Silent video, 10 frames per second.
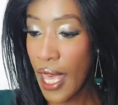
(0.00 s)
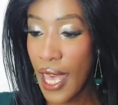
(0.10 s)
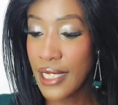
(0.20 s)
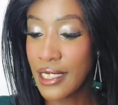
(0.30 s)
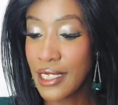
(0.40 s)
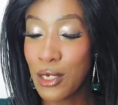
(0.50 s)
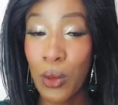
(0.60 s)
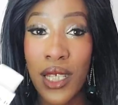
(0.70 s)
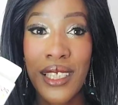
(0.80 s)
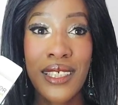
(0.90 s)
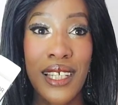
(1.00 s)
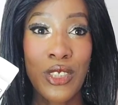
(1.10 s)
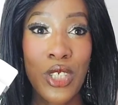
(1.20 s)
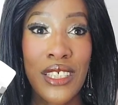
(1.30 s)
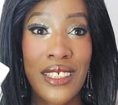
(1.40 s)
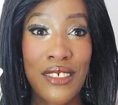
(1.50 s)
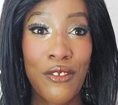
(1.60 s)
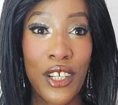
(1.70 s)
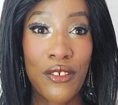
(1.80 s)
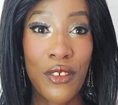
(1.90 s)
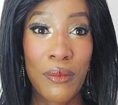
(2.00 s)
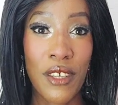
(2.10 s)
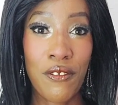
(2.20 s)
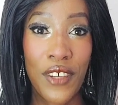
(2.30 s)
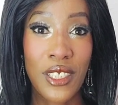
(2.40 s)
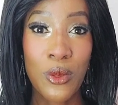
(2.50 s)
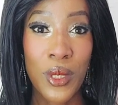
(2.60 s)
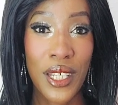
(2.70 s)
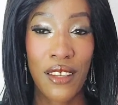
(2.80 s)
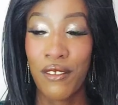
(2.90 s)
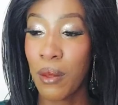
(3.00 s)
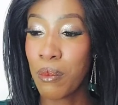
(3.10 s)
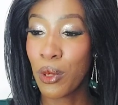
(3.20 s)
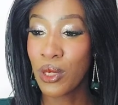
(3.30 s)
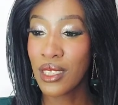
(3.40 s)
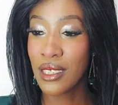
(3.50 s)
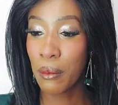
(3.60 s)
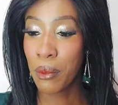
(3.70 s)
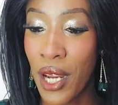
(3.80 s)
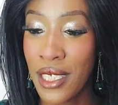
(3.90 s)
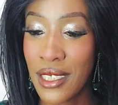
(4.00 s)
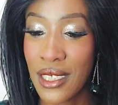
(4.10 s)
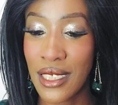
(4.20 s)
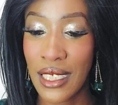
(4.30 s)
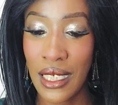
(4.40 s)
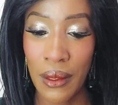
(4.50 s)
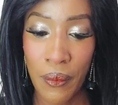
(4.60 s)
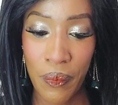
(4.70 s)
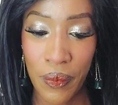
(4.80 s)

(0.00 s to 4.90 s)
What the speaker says: And this one is actually different from the first one I ever bought, surprisingly.